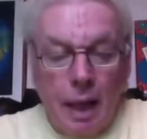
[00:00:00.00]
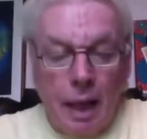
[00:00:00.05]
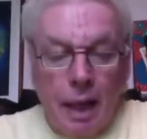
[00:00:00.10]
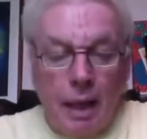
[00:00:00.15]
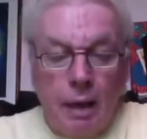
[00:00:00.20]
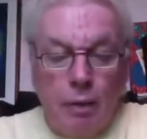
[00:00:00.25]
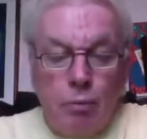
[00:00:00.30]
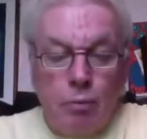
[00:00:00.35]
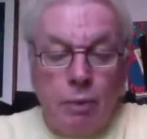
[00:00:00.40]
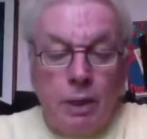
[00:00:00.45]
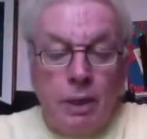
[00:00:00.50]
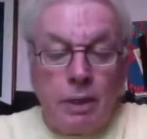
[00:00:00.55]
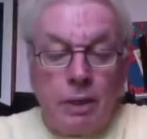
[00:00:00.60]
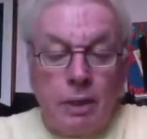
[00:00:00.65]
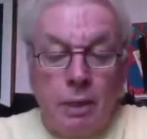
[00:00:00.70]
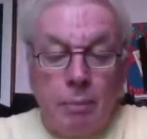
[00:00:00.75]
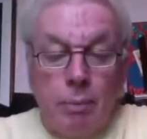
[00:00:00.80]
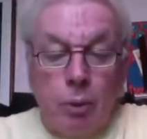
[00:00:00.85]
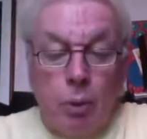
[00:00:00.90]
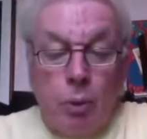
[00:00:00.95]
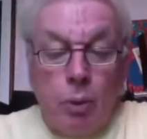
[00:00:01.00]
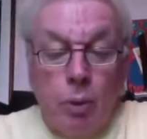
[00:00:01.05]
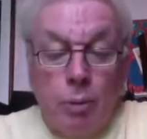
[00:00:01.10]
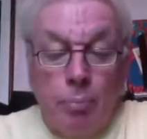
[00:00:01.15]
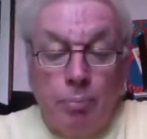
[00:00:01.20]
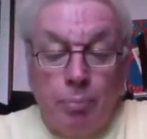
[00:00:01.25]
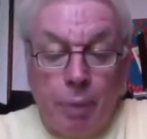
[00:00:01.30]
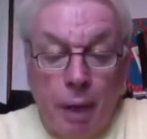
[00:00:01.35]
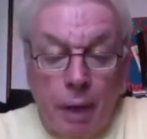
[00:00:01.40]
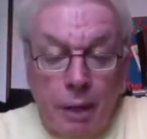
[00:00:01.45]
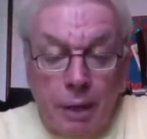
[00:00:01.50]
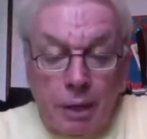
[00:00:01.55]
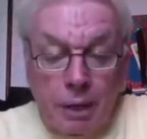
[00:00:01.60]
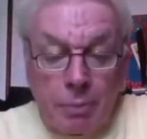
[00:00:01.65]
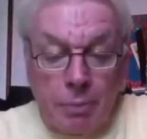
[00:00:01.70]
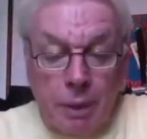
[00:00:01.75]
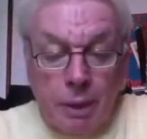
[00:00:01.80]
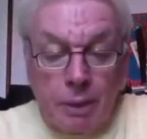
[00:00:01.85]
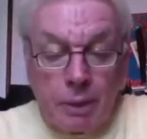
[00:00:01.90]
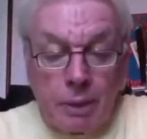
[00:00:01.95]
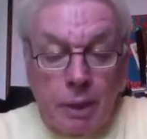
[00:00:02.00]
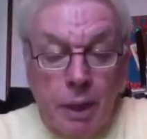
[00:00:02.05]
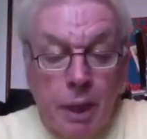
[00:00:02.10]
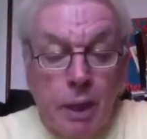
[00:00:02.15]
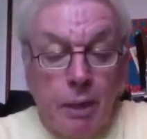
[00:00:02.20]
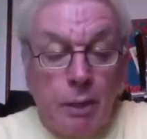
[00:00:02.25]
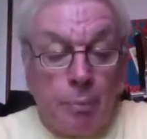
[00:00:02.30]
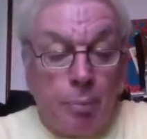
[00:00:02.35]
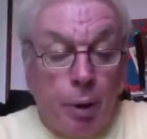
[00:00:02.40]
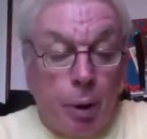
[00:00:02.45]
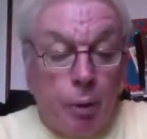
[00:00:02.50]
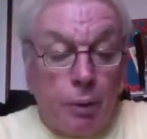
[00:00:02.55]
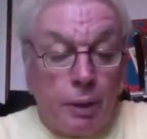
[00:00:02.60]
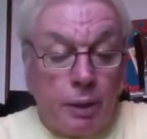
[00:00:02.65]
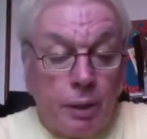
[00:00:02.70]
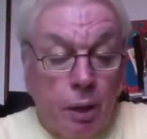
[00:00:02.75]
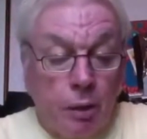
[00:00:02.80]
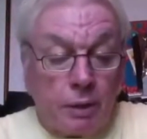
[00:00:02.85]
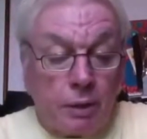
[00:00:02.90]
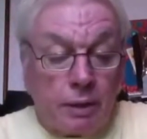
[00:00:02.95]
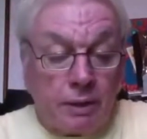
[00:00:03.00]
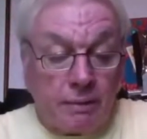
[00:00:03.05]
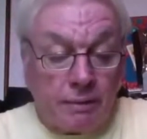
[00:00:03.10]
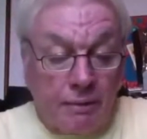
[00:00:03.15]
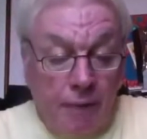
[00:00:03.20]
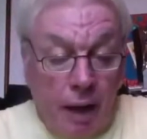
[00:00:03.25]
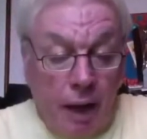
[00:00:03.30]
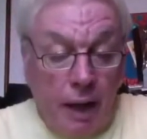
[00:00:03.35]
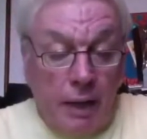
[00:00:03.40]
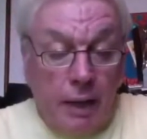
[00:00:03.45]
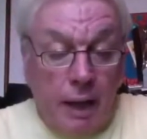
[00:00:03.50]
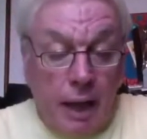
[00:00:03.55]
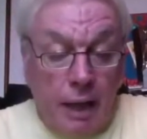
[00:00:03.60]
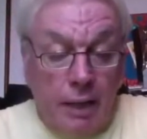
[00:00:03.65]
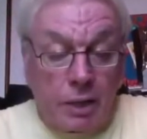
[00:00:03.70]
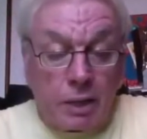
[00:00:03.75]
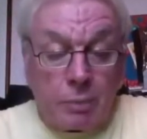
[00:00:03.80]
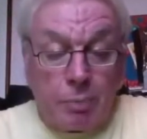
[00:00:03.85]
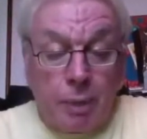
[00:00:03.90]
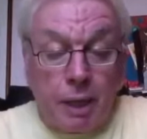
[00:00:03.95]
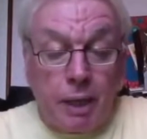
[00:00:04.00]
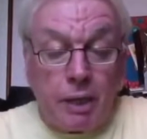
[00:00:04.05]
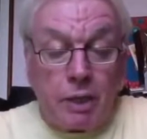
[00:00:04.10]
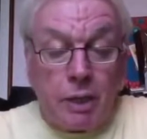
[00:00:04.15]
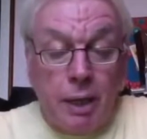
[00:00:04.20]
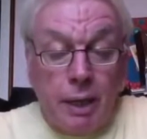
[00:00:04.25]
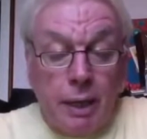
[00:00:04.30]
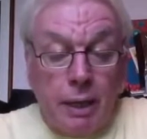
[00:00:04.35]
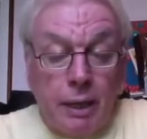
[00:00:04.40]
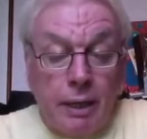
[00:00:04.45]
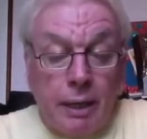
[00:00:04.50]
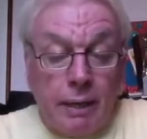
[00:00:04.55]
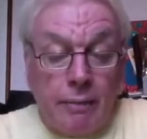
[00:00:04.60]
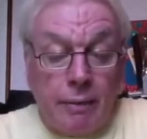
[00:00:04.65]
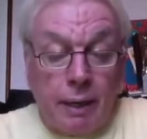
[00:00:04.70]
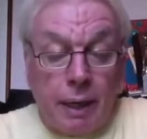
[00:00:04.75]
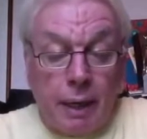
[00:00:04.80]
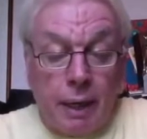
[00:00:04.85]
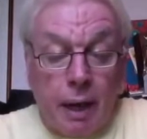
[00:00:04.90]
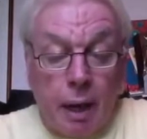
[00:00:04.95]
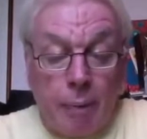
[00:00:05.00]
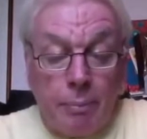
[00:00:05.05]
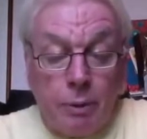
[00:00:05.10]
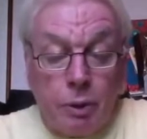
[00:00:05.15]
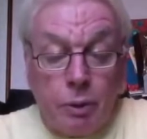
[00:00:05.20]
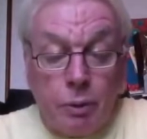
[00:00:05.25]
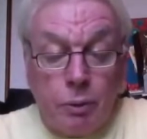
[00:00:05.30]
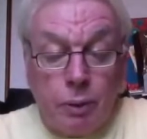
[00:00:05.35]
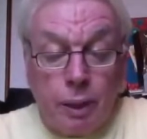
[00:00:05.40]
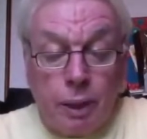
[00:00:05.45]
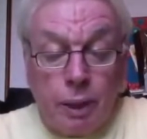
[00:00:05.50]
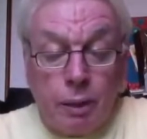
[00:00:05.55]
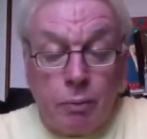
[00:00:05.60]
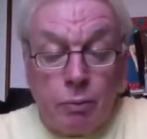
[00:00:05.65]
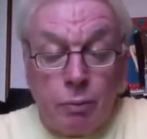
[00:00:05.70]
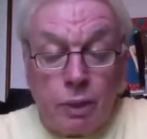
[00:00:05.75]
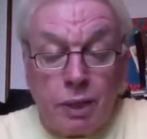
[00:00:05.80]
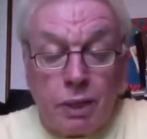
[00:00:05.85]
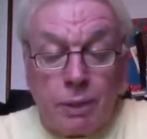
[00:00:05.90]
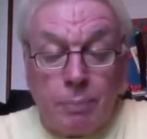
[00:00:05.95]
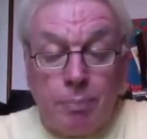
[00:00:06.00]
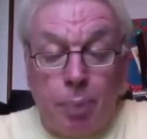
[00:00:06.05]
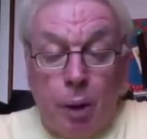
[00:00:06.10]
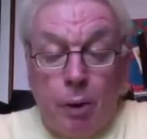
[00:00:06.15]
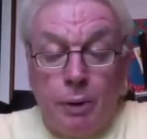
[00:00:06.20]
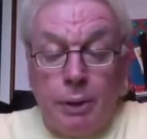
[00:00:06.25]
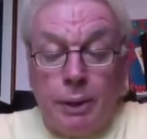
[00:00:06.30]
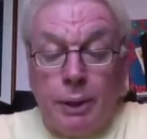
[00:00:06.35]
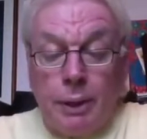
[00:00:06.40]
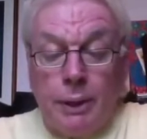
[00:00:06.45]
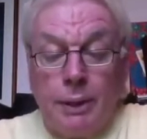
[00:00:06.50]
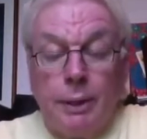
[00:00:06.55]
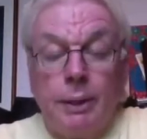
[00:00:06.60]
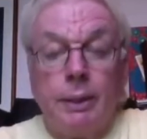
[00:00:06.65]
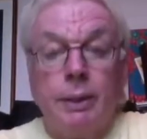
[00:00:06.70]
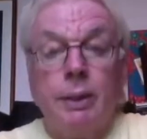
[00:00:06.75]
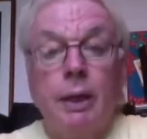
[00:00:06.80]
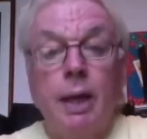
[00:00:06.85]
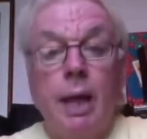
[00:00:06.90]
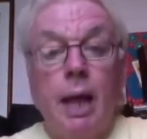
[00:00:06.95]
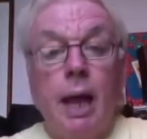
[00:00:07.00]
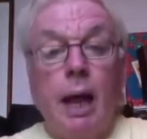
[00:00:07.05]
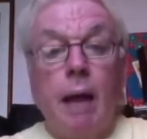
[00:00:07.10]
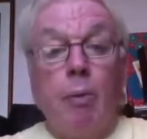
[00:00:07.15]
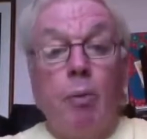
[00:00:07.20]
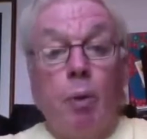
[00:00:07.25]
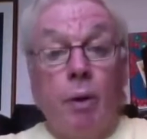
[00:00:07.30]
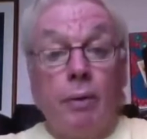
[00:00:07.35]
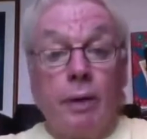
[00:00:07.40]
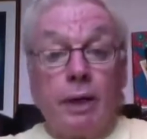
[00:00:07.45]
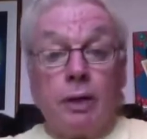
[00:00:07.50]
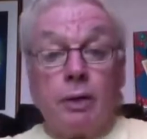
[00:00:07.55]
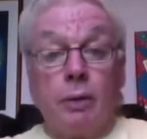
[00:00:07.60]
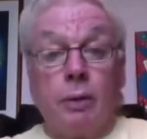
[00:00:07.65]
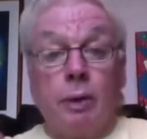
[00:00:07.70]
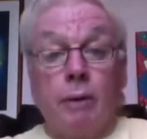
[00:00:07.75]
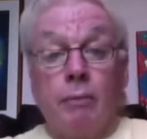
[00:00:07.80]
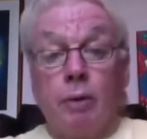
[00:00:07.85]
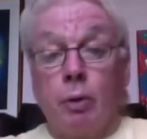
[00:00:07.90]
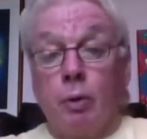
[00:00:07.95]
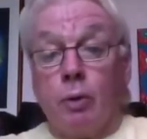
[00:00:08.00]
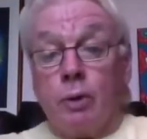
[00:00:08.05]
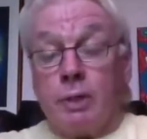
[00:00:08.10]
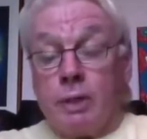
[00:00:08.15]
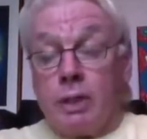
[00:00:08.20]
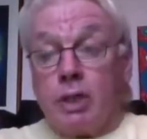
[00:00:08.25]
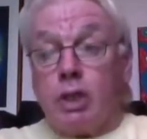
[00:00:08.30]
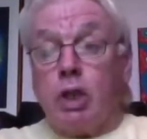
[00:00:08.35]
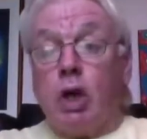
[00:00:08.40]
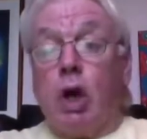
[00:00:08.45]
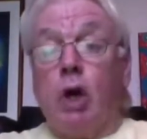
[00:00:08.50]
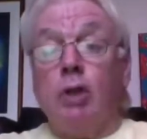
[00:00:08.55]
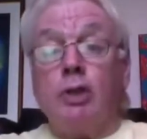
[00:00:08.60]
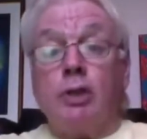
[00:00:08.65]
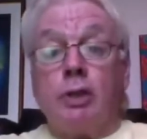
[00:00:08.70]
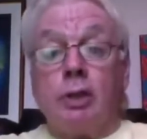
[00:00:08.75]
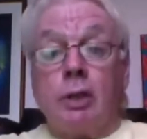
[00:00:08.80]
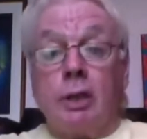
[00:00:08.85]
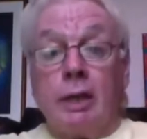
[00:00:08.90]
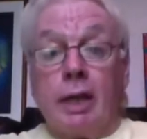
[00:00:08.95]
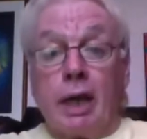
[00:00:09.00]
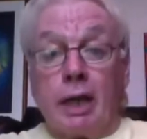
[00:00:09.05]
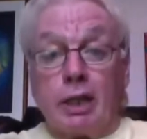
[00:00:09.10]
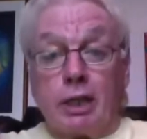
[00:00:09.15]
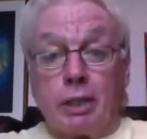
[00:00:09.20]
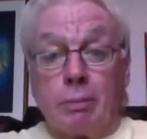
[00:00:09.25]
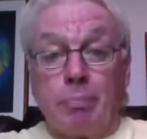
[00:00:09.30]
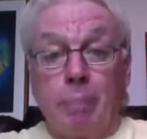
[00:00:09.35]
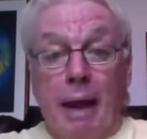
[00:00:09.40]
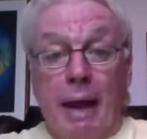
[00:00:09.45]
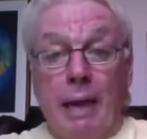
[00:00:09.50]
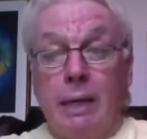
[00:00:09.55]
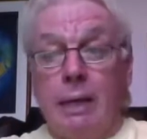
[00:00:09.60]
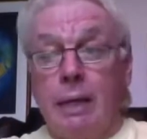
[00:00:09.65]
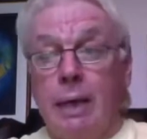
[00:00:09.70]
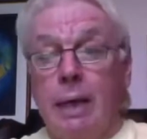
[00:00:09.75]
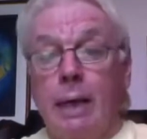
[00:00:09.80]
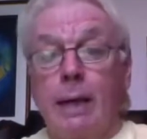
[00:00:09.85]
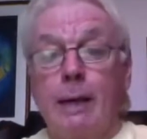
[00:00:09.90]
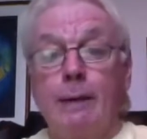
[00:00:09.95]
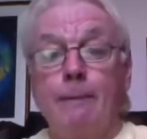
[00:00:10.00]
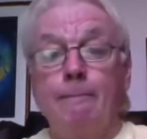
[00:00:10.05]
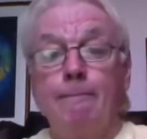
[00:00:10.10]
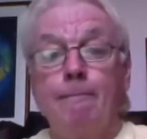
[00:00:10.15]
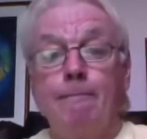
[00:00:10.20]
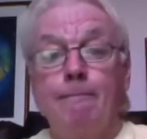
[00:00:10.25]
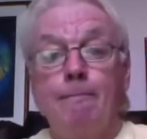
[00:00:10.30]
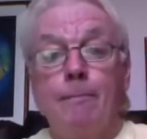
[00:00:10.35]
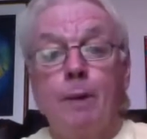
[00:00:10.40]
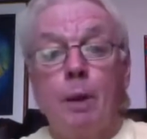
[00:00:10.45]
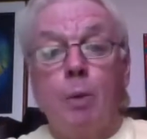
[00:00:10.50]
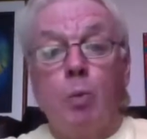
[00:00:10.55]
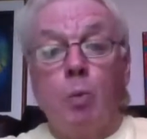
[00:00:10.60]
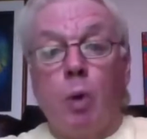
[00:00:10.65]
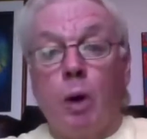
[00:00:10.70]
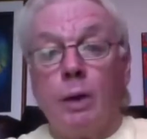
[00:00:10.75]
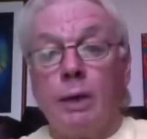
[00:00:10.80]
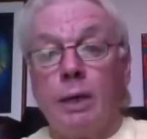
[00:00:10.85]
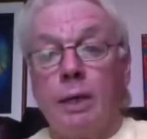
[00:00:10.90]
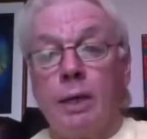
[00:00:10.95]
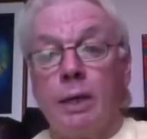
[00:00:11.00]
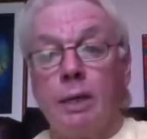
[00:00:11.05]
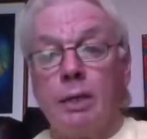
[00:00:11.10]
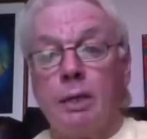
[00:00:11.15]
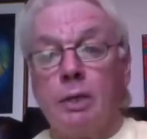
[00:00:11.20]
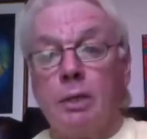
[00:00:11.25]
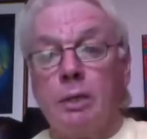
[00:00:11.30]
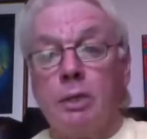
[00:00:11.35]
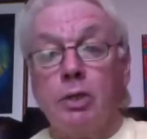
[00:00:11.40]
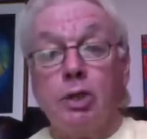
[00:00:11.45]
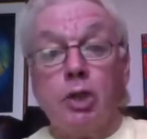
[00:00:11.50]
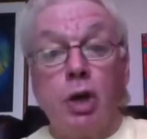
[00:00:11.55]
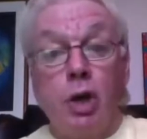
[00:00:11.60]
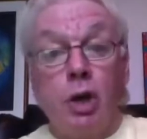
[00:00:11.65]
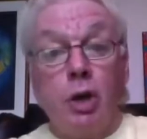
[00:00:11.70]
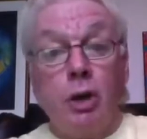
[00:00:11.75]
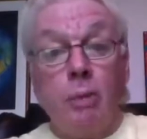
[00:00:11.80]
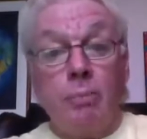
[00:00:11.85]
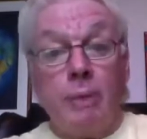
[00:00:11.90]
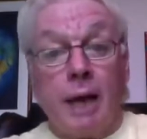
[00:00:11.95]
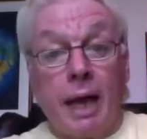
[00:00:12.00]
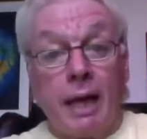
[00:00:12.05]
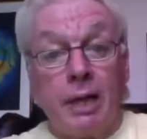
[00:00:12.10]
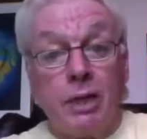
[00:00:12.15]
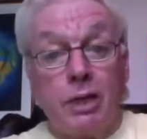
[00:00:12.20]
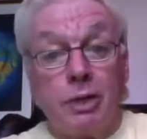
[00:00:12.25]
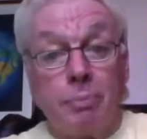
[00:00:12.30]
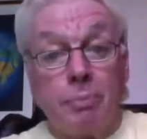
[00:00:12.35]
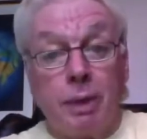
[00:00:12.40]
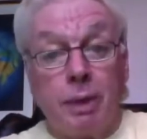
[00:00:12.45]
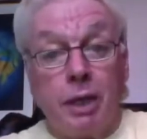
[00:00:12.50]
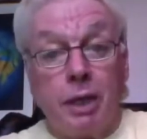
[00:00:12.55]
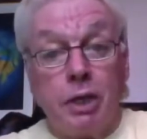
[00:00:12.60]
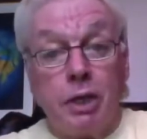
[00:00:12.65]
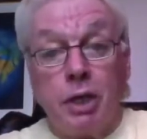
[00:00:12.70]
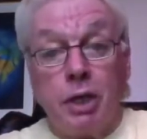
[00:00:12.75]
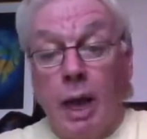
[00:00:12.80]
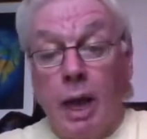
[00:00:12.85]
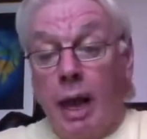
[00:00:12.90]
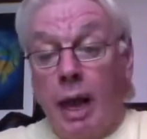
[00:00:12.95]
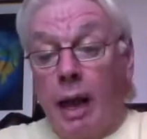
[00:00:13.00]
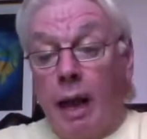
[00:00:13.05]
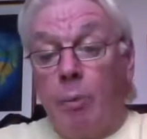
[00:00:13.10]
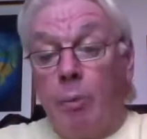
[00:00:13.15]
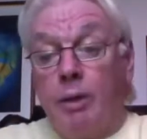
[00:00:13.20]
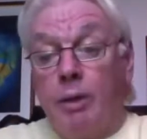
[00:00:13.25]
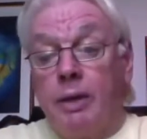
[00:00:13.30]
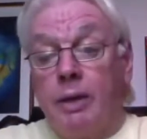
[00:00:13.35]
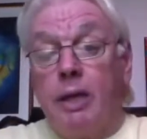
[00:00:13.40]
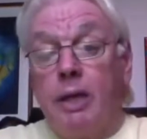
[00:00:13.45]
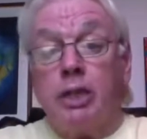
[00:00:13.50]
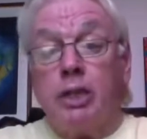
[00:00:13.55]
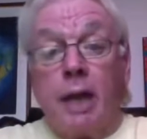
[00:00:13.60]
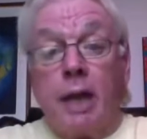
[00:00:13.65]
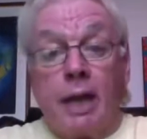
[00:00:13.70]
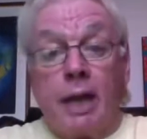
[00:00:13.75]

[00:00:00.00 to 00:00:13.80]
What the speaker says: a reasonable punishment. The poll did not define hate speech, leaving it up to the respondent. And what they're doing, of course, is constantly expanding what is termed hate speech, and with each